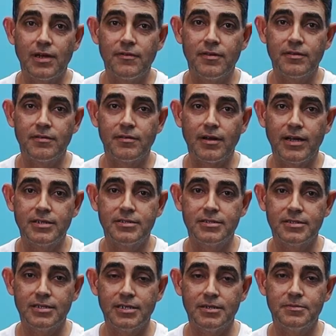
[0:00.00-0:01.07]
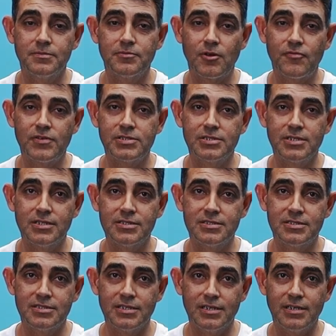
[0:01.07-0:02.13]
having the right
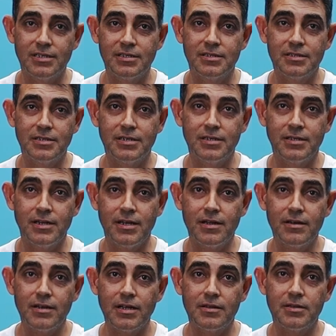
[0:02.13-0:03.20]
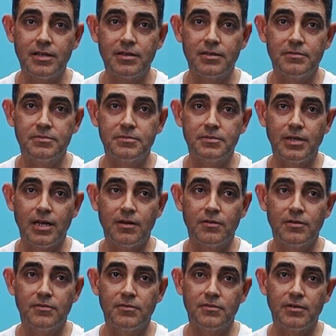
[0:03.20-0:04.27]
professionals in here, and they have
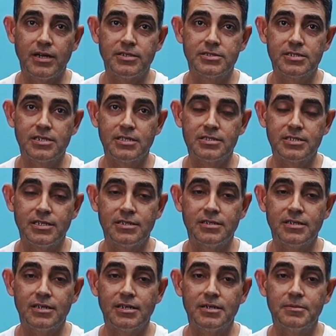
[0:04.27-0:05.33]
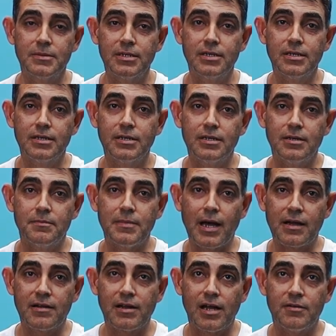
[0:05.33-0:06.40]
right skills and
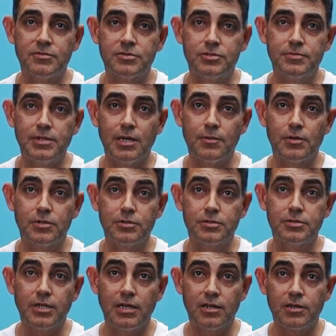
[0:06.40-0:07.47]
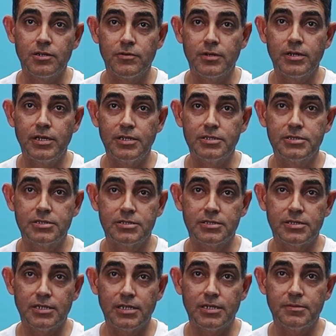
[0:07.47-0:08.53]
background to be able to tailor your needs
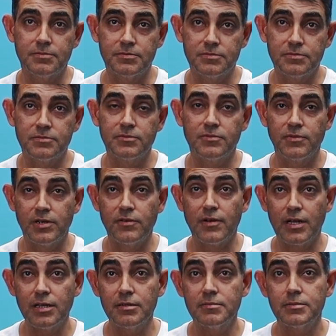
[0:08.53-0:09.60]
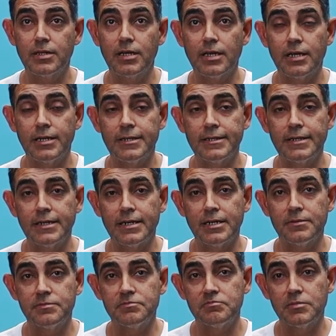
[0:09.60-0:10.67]
very well. And
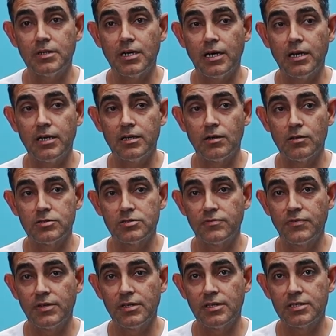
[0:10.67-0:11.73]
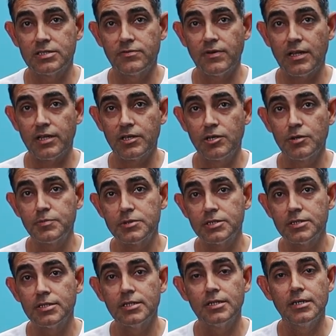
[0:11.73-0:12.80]
I also feel it's well equipped,
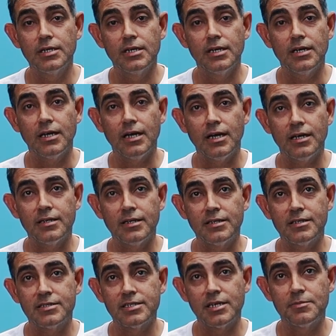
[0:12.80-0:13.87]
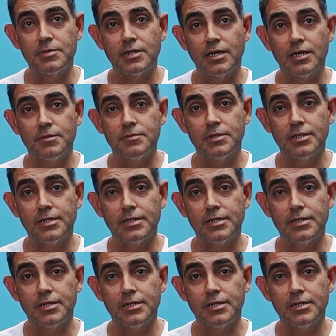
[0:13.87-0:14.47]
and at the same time,